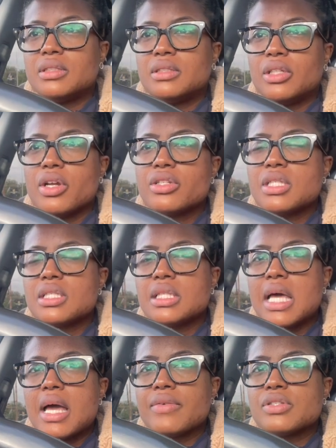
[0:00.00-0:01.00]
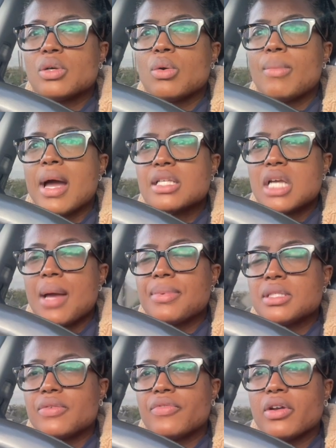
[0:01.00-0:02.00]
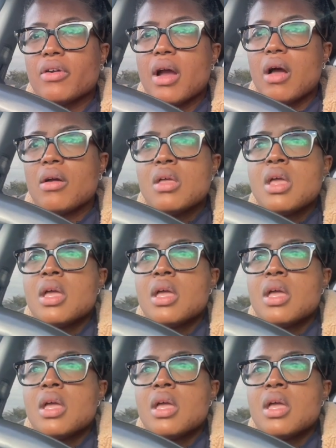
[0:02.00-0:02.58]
the nurse's lab. So my job is to figure out